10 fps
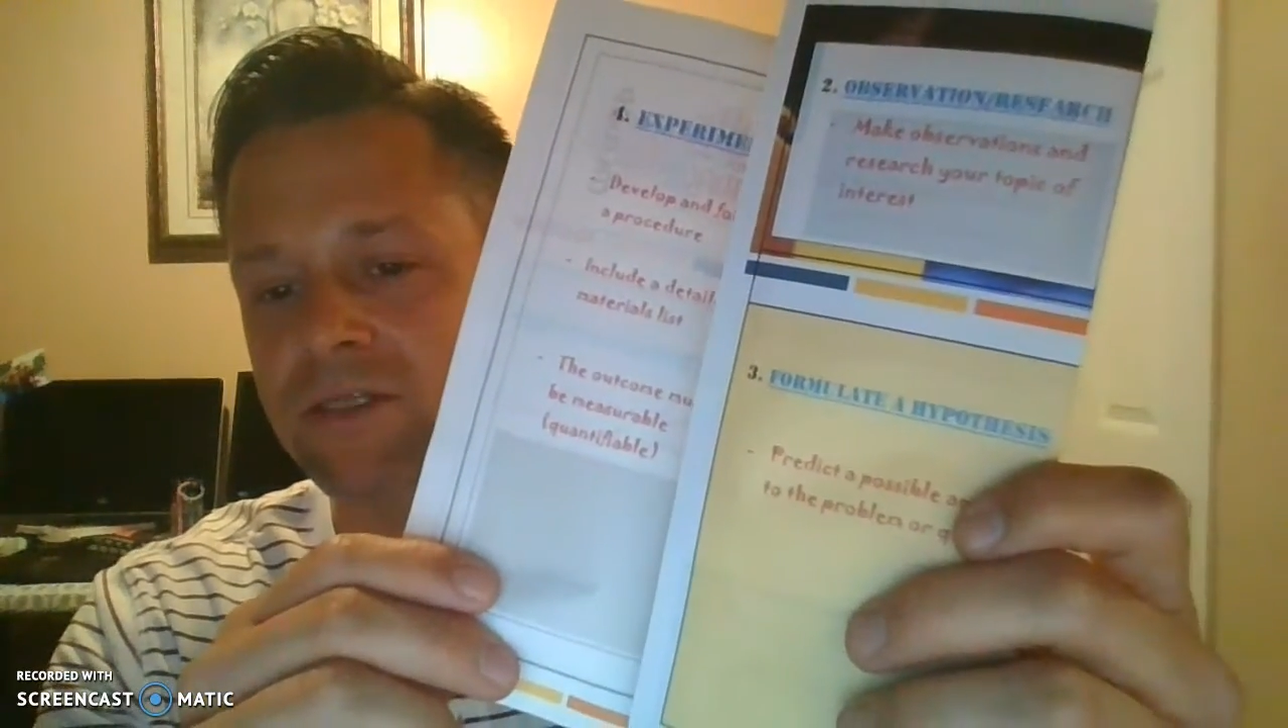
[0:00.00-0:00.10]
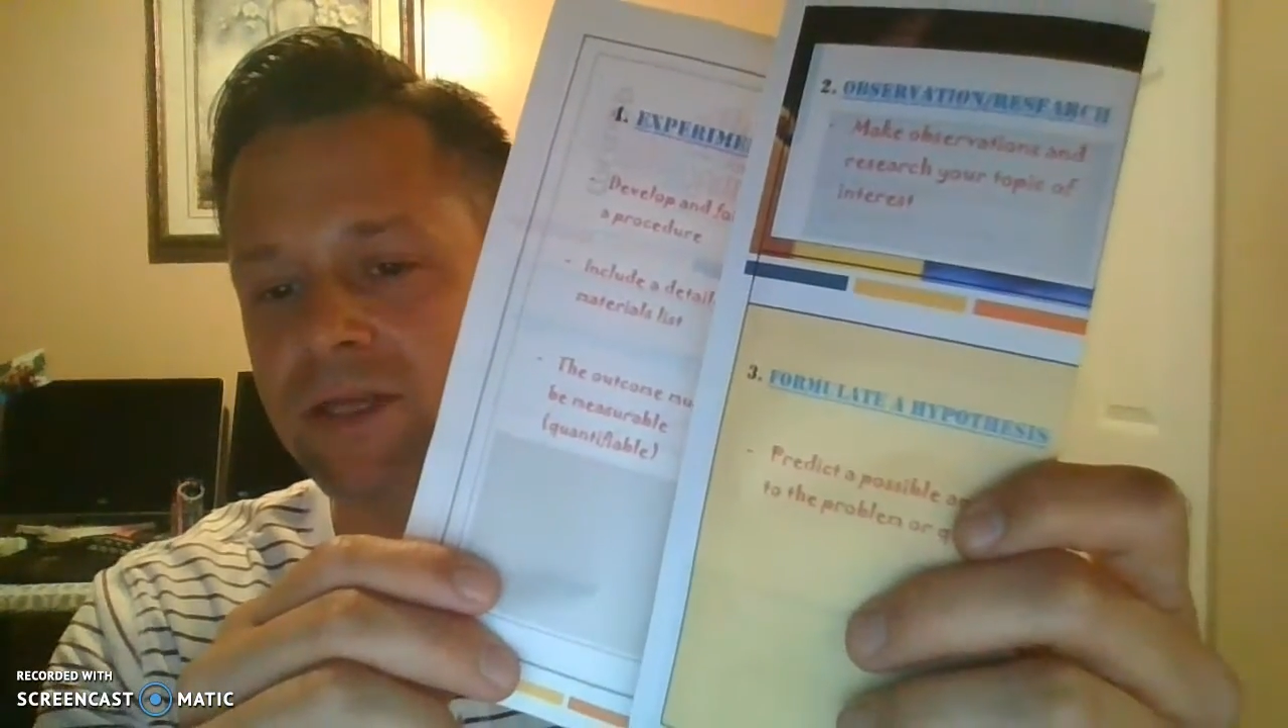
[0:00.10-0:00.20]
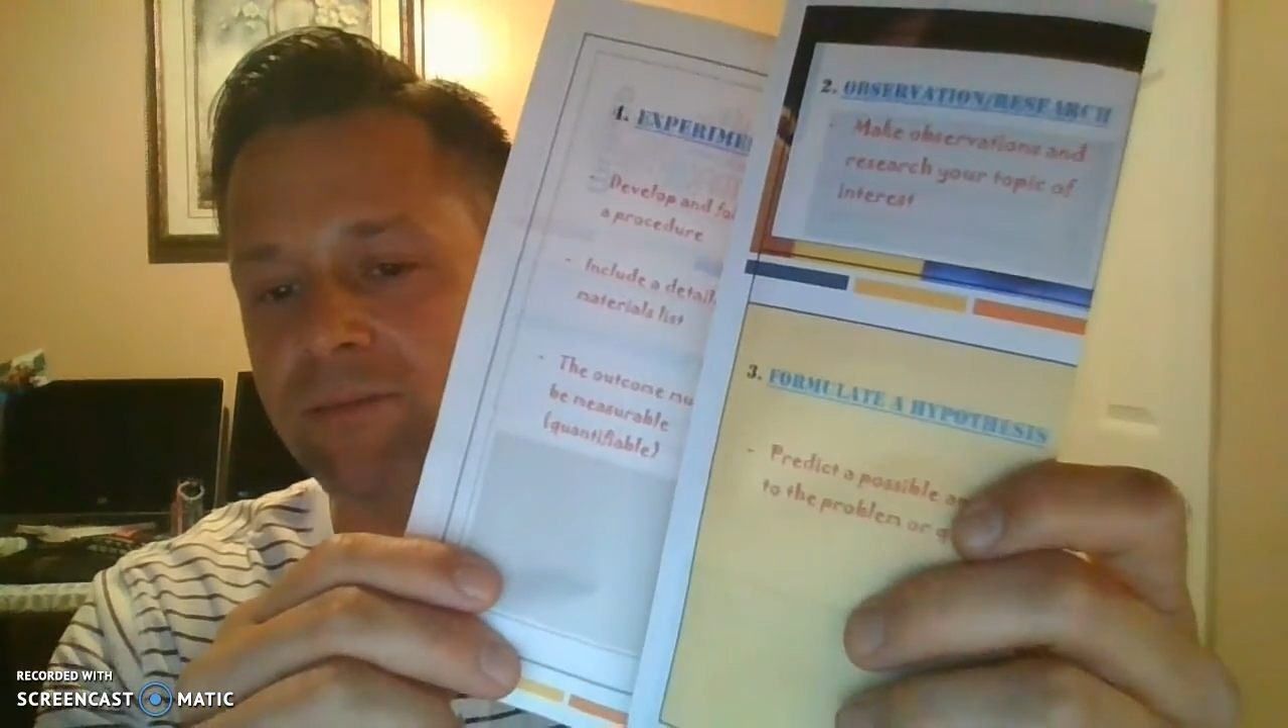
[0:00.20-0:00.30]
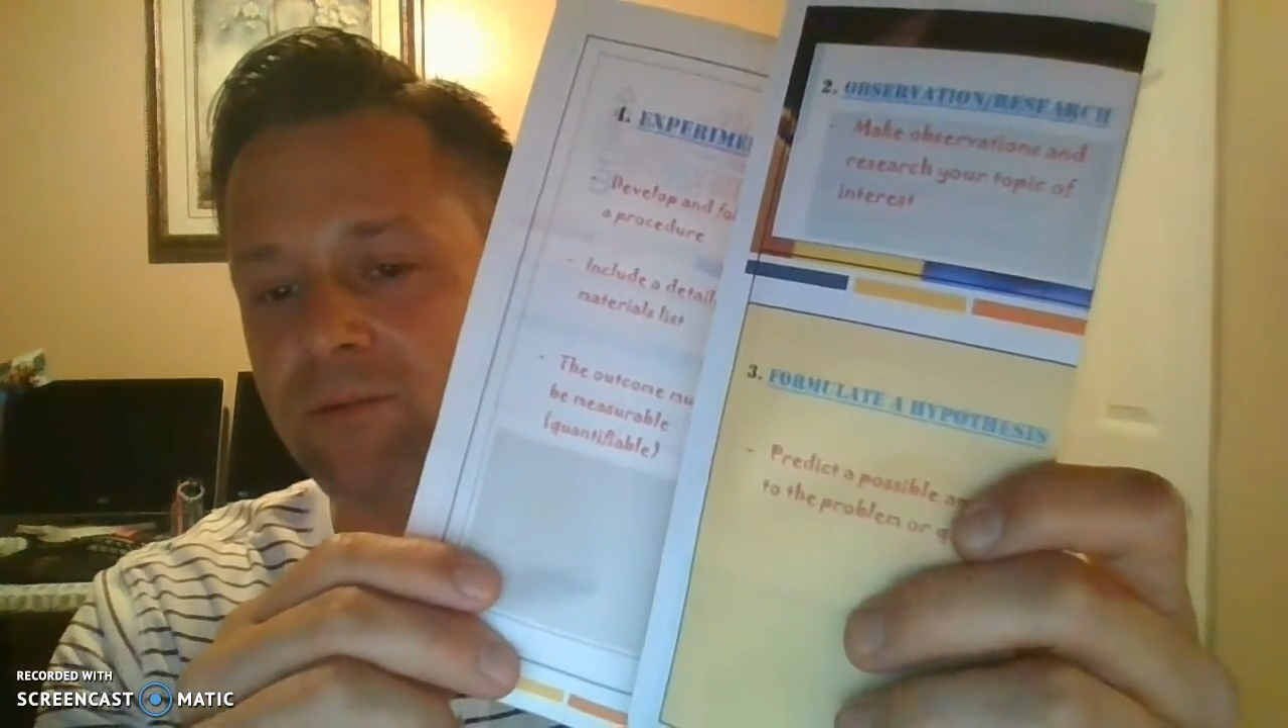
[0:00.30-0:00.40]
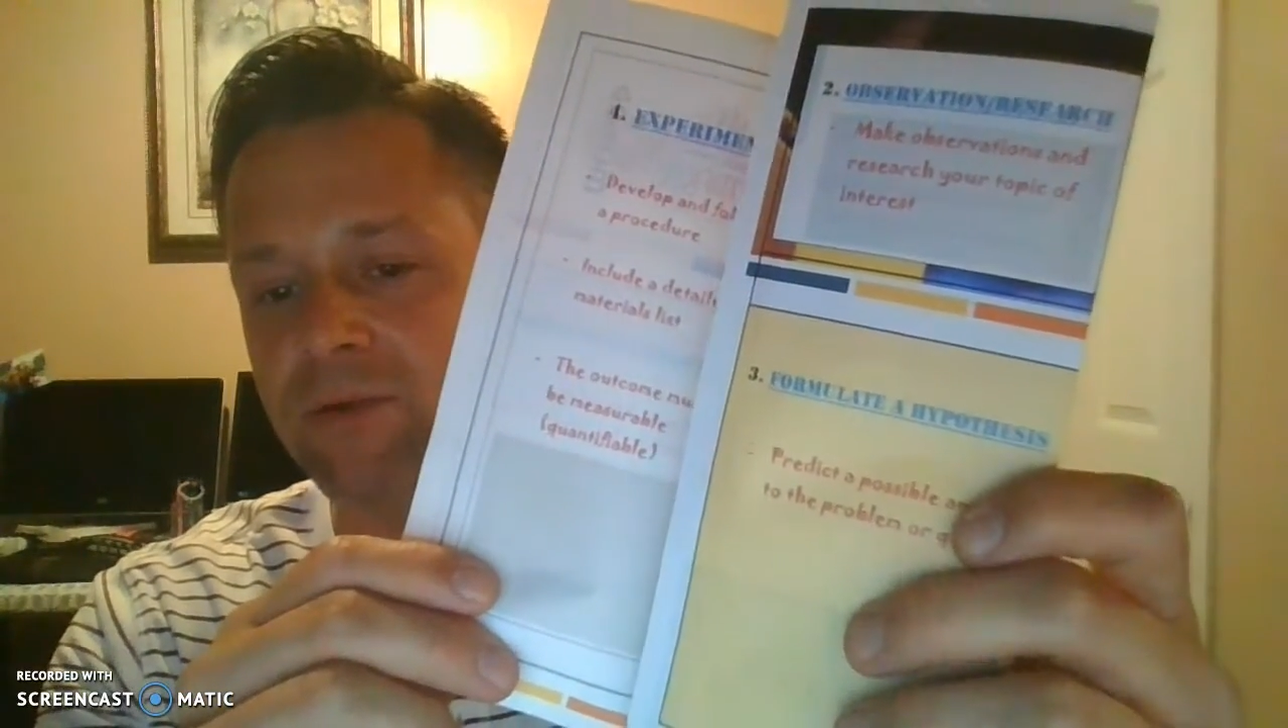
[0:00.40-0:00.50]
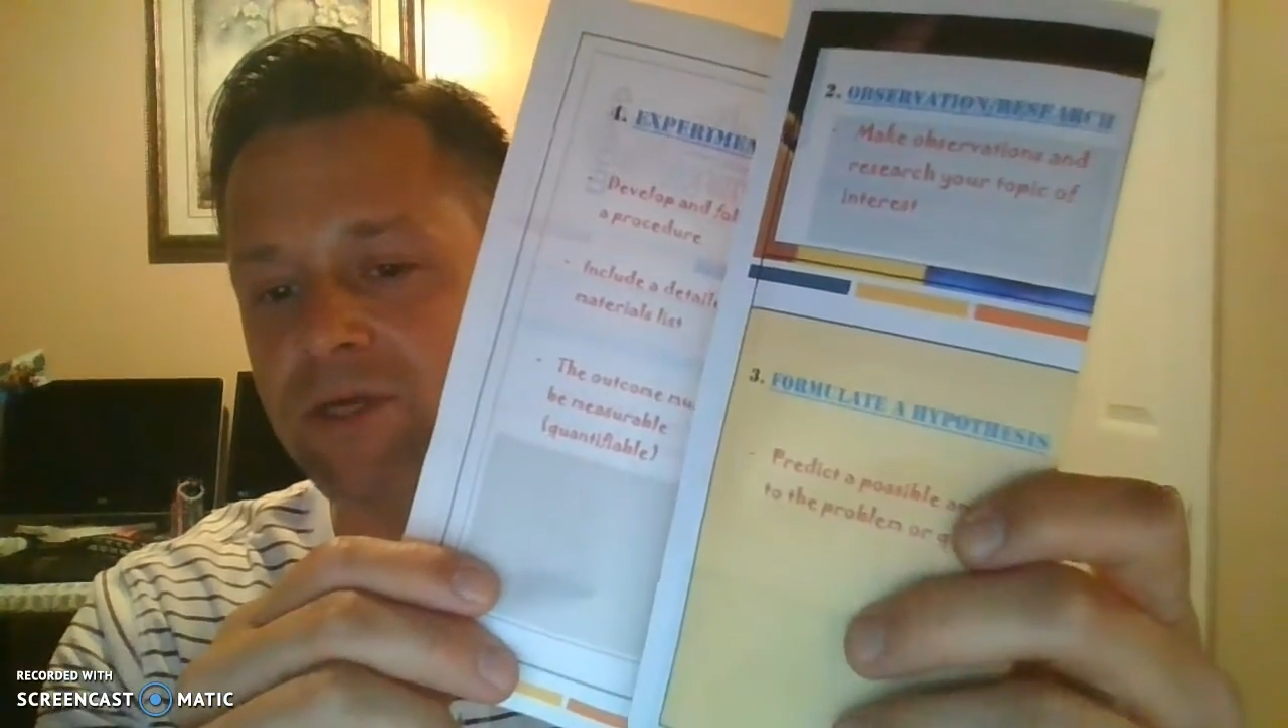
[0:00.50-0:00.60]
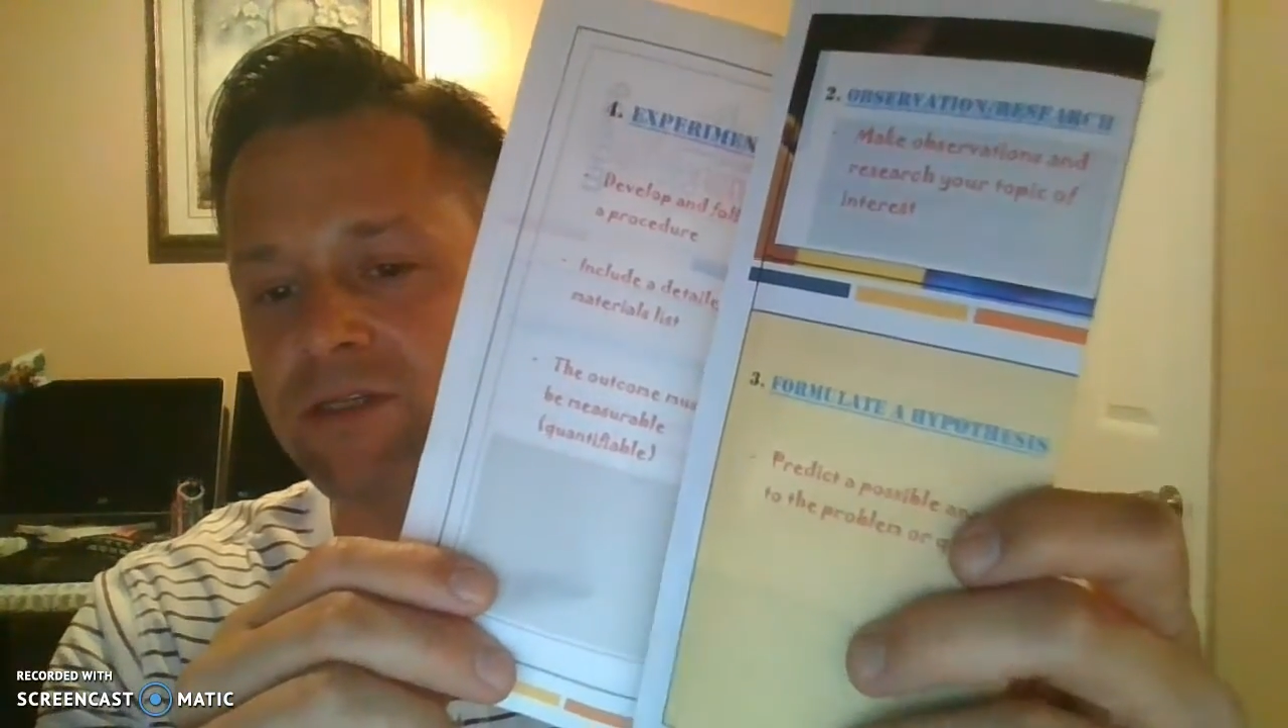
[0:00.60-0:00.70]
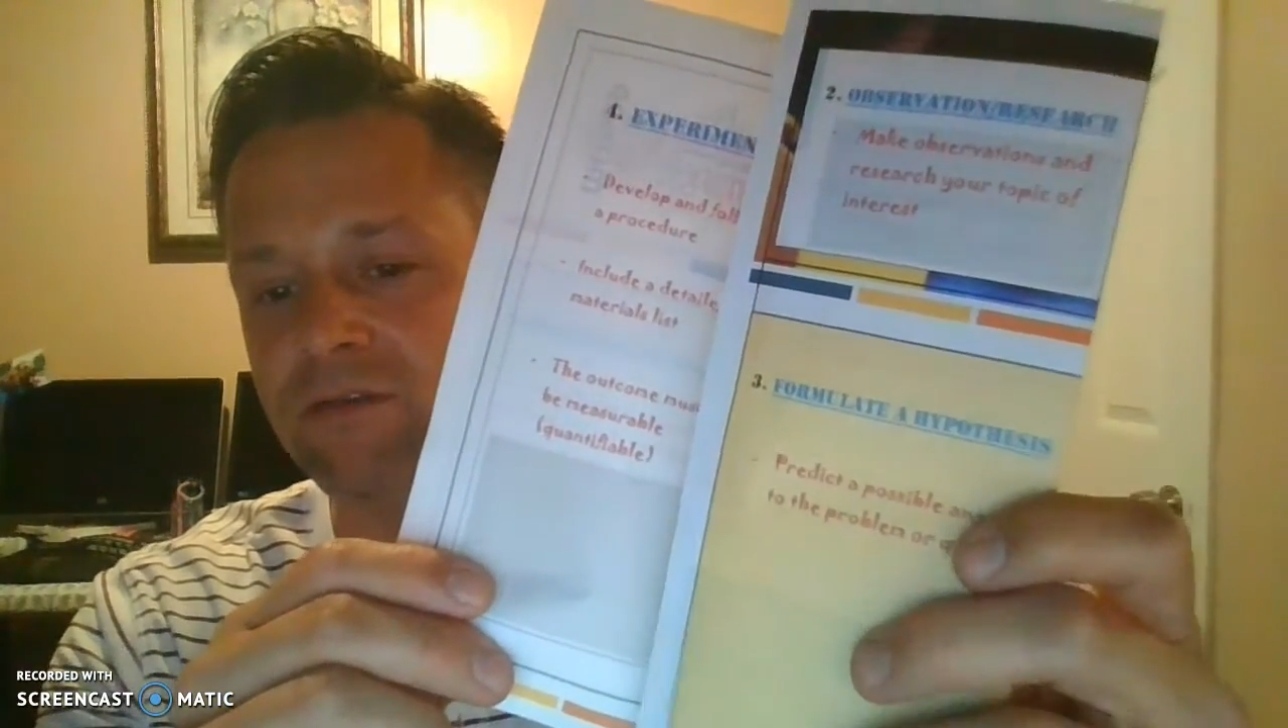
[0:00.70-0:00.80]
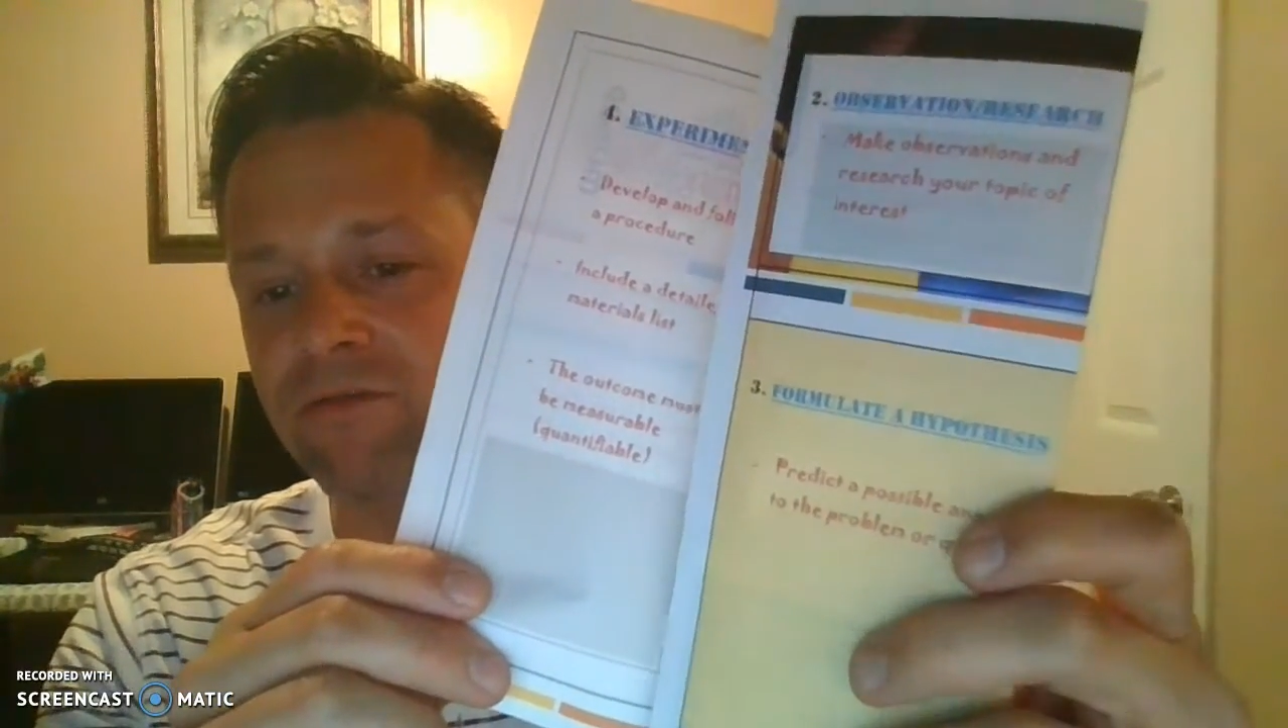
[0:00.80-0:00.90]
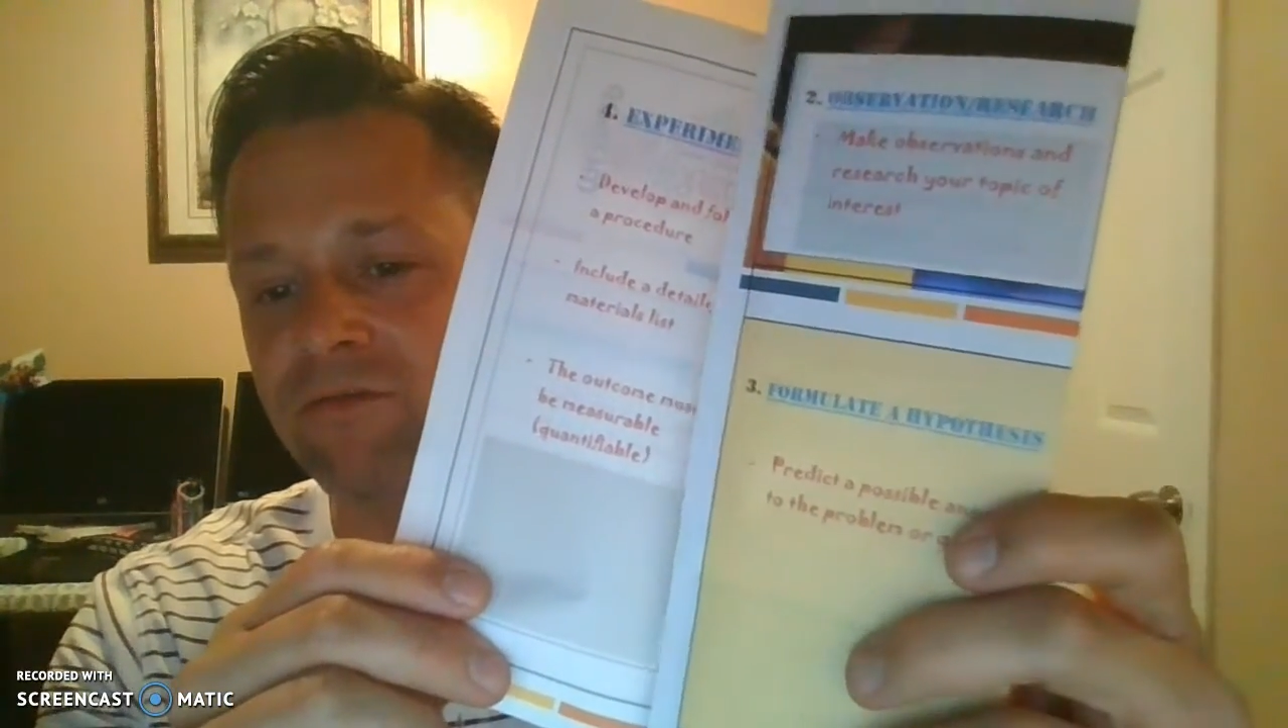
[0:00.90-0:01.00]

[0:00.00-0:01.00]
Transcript: Step 3 is to